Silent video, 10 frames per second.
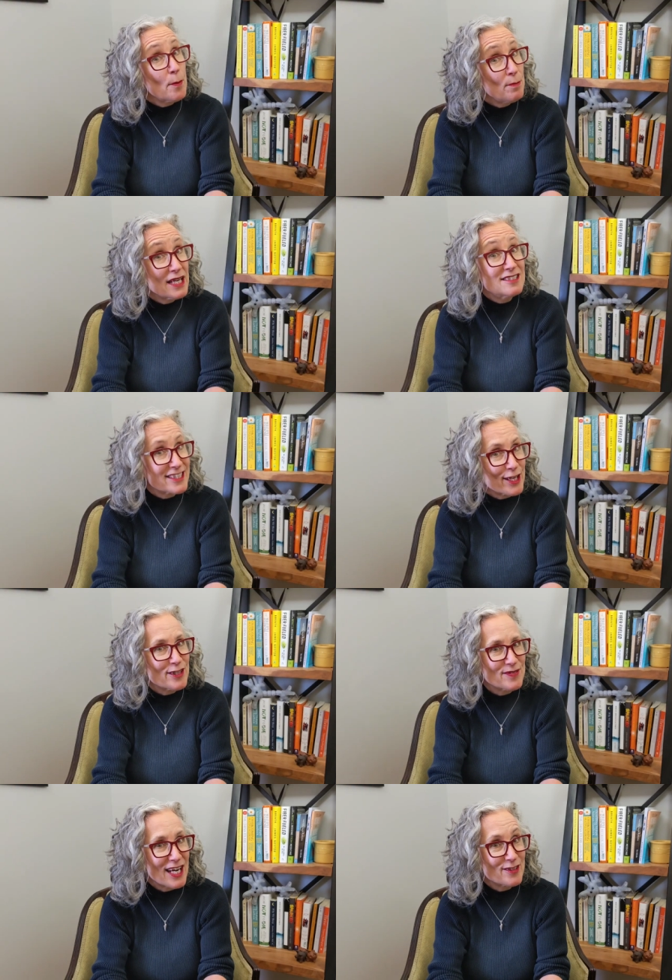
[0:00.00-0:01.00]
big scary
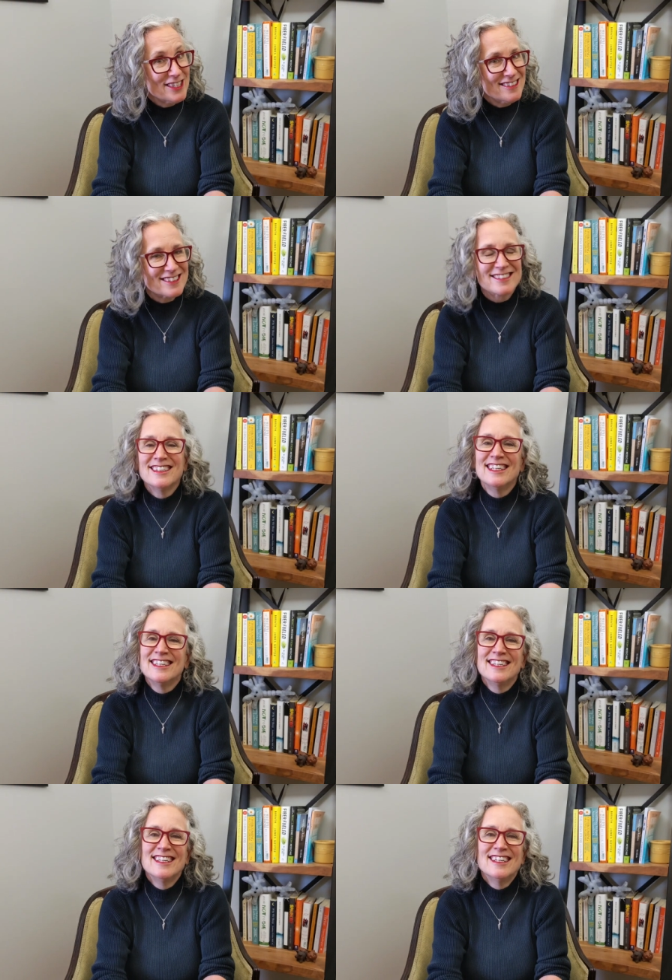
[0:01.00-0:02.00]
virus.
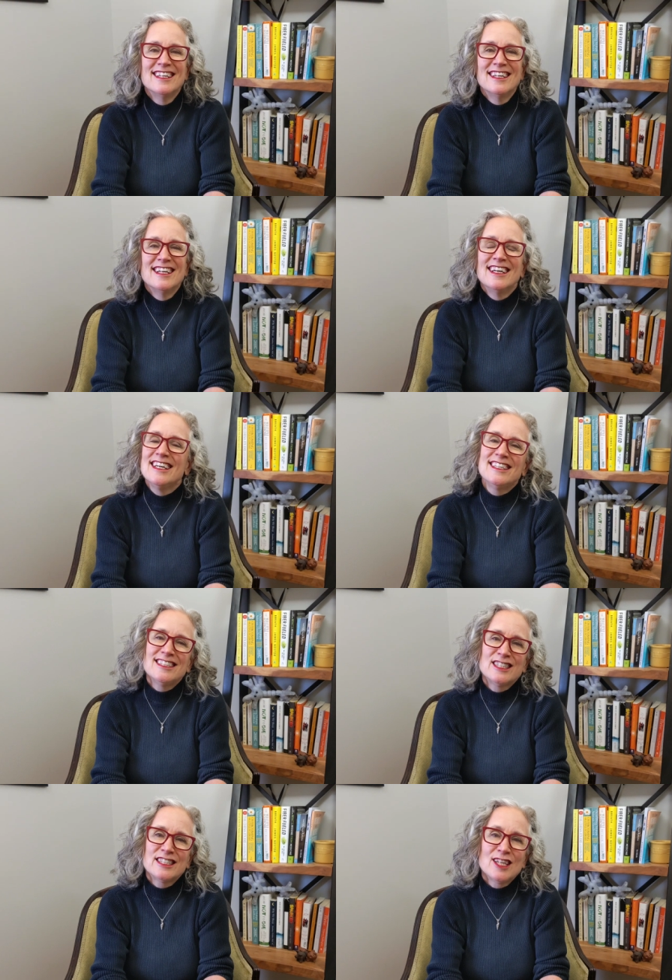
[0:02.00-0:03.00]
It
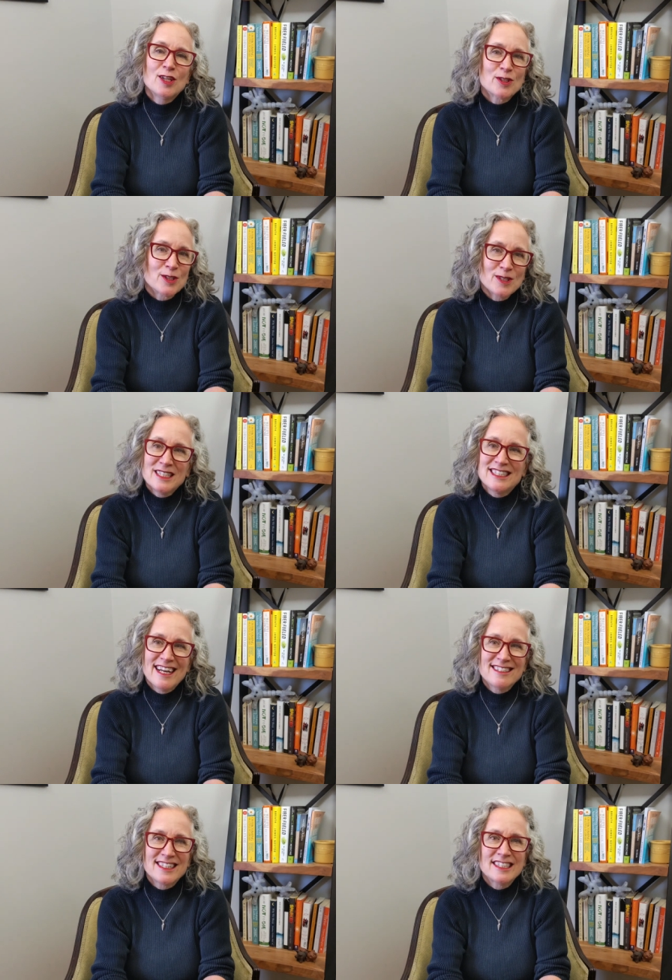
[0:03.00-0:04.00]
is still early
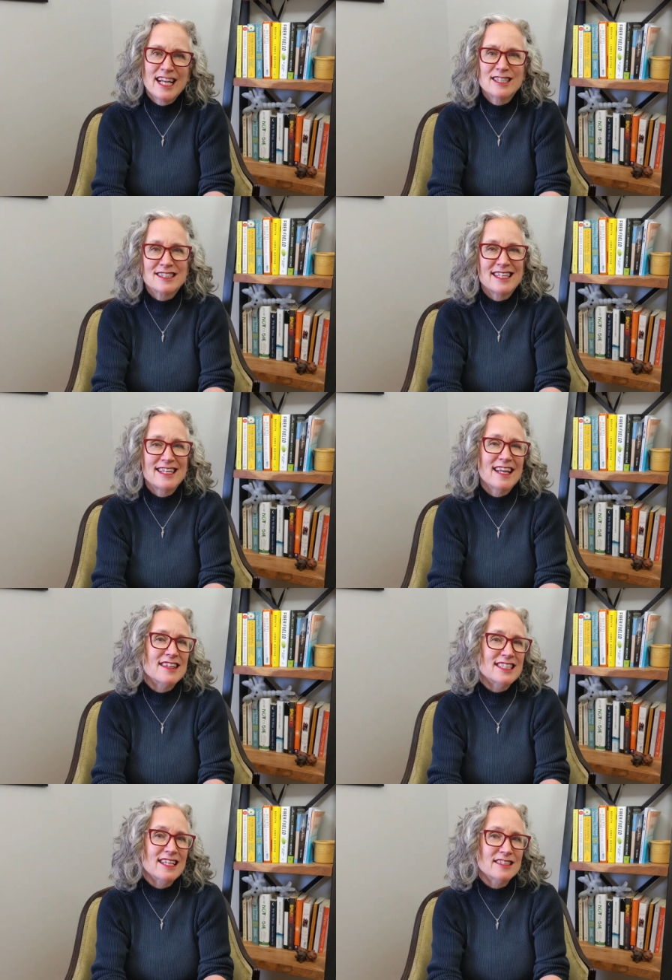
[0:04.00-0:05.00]
days in the testing, and
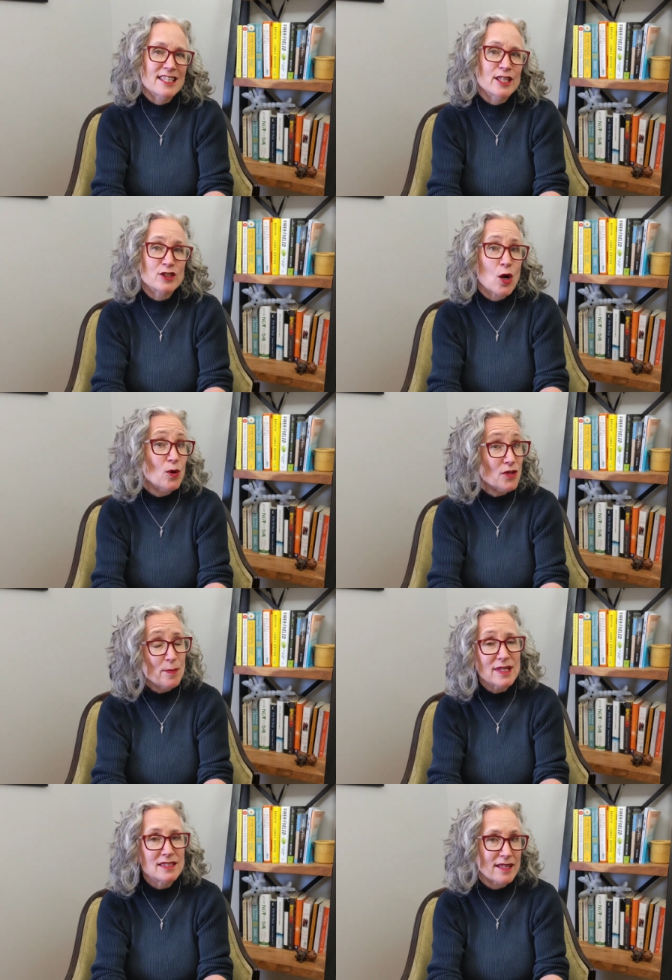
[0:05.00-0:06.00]
the testing has only
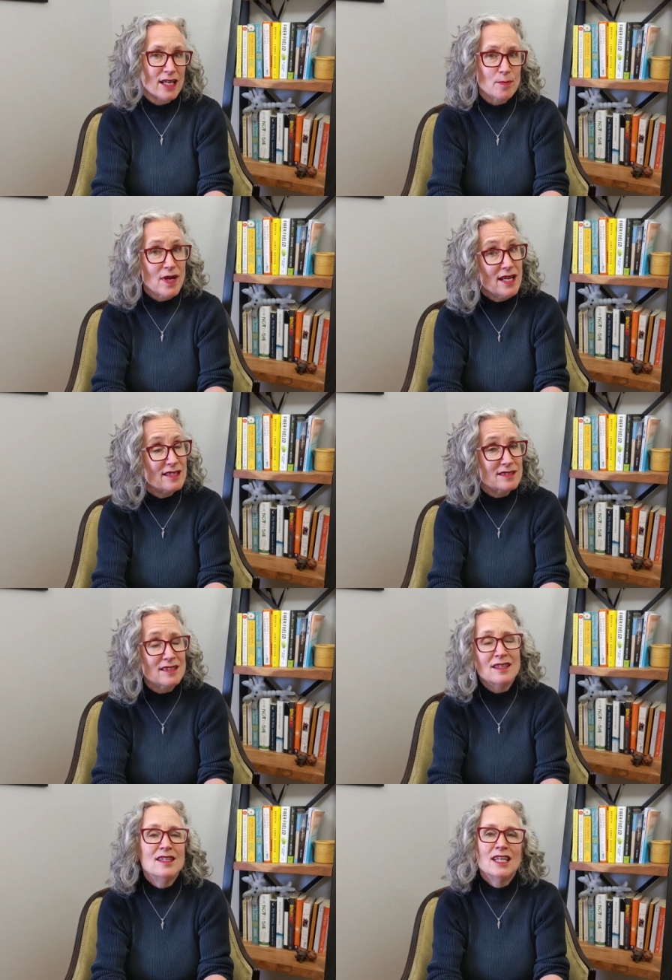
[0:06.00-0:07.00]
been done on mice,
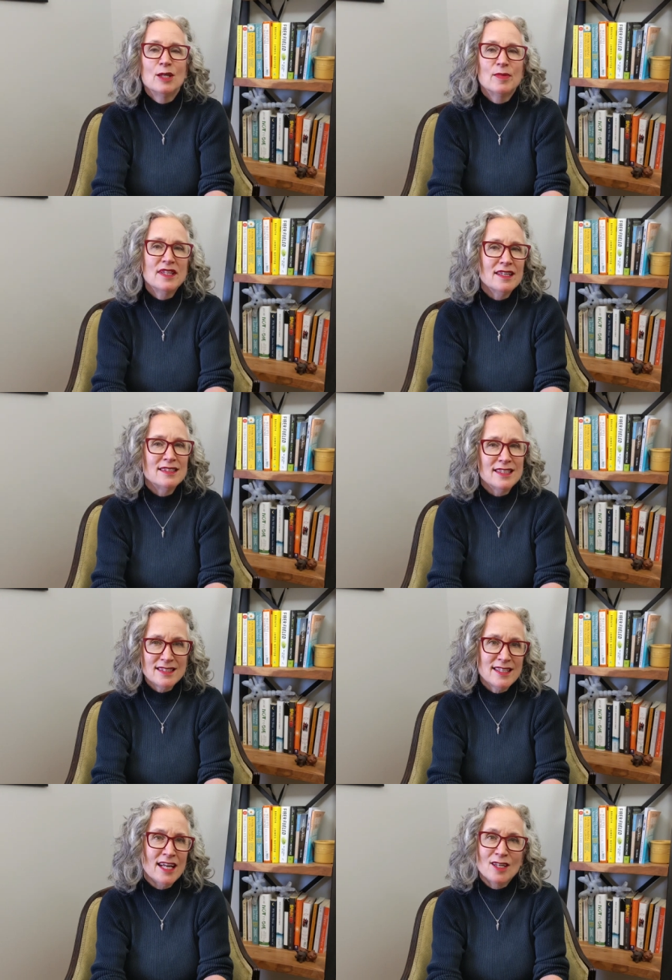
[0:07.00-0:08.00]
but they did
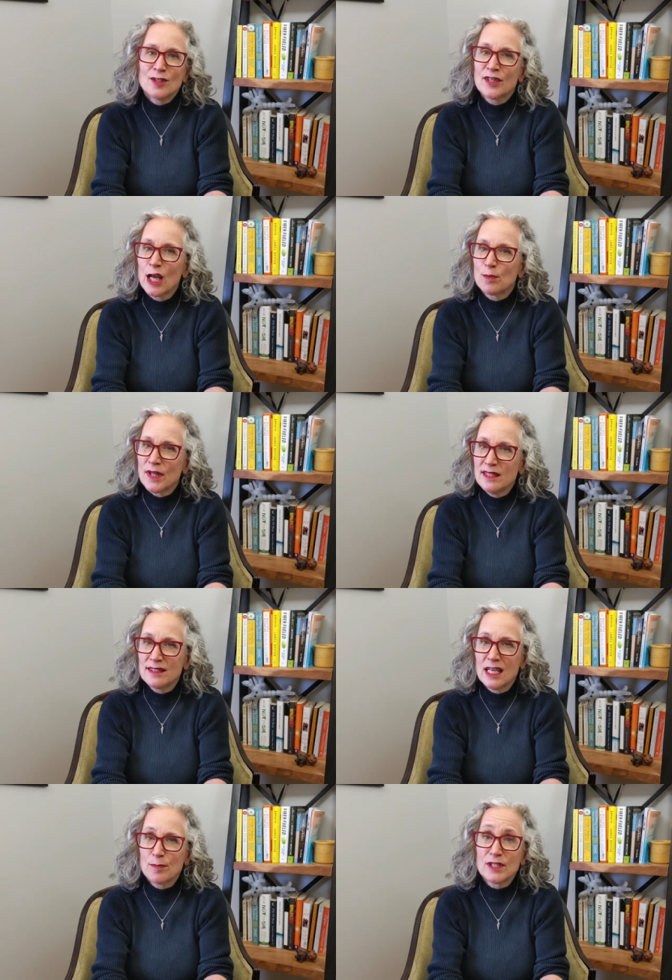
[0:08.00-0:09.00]
take a look at blood
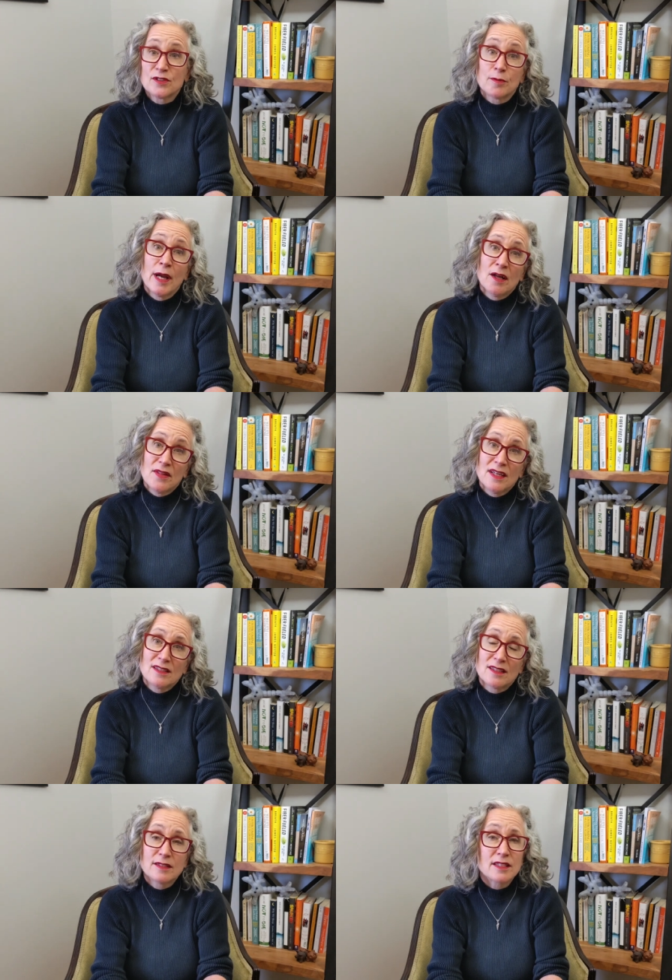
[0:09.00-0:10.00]
samples from healthy
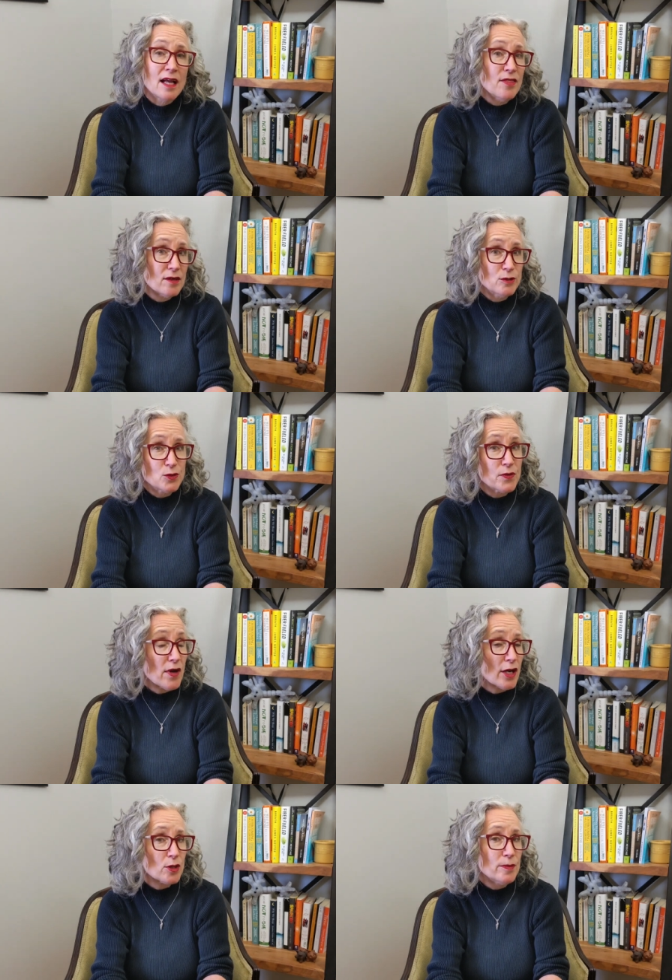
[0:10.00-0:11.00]
adults and those with
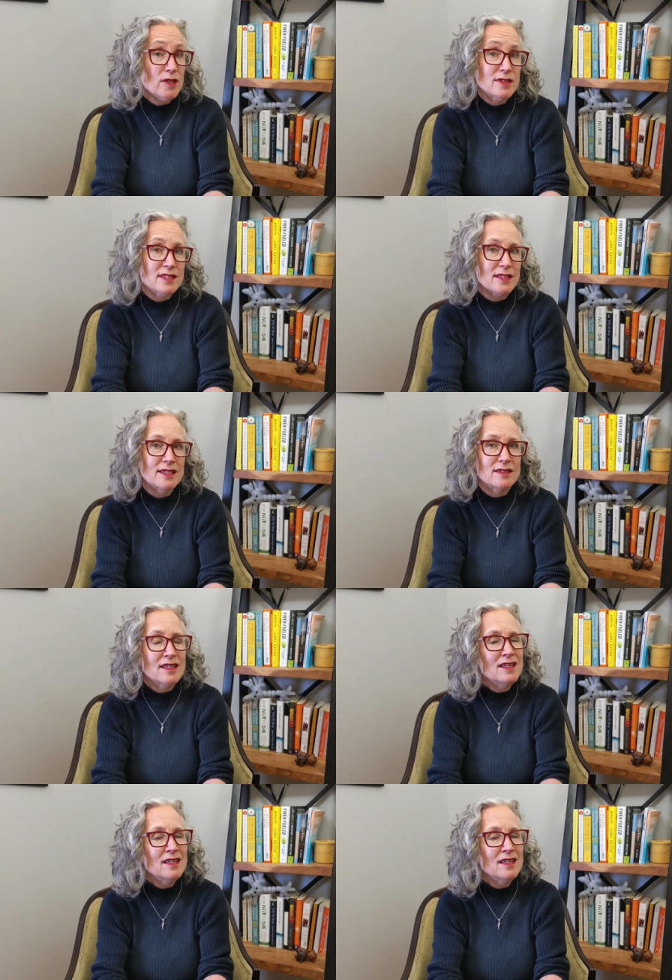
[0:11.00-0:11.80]
autoimmune disease